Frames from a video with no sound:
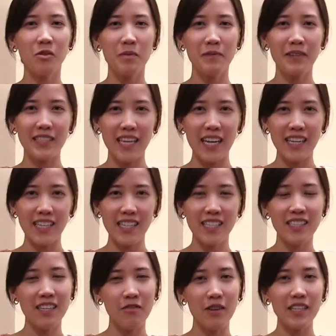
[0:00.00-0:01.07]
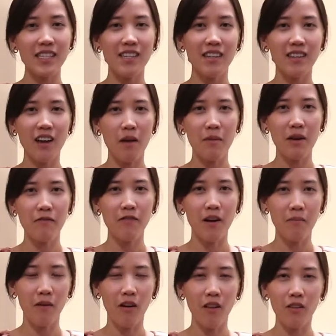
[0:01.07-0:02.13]
group of attendings and residents coming
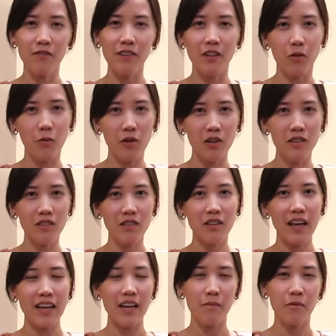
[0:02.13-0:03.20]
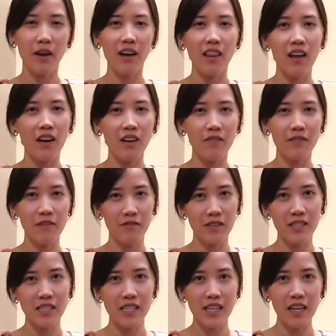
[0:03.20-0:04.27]
from all over the world and they bring a lot of
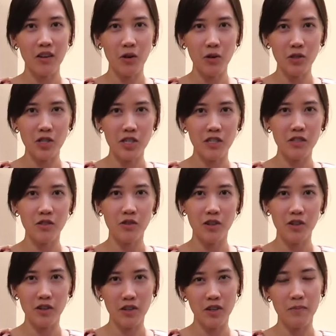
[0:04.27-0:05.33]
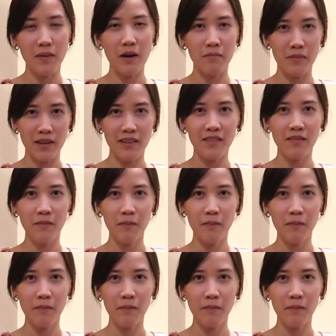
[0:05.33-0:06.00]
diversity and cultures to our, our department.